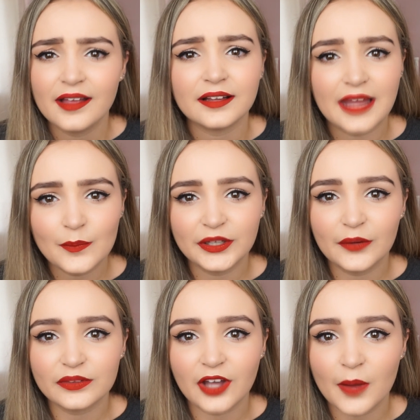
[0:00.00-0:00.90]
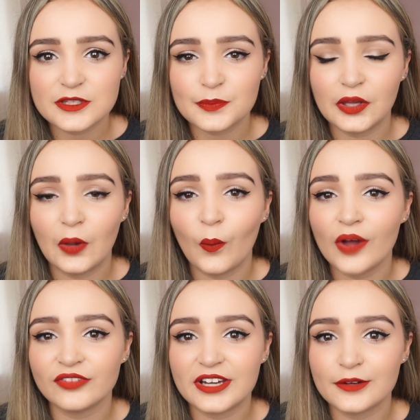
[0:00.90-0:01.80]
Let me know in the comments below
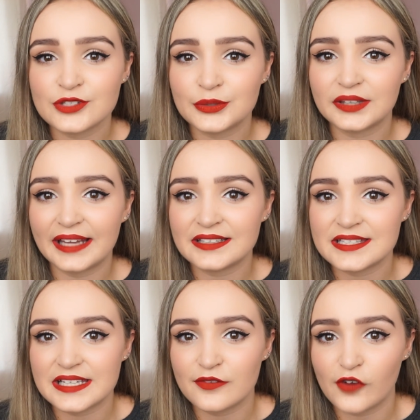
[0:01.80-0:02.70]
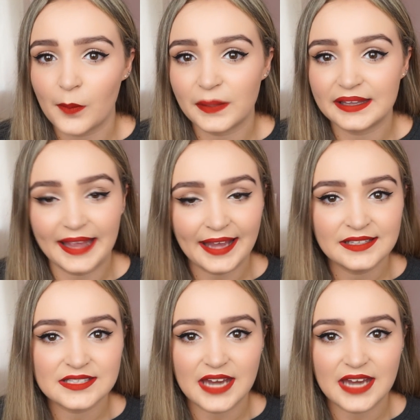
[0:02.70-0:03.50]
what videos you would like to see from me next,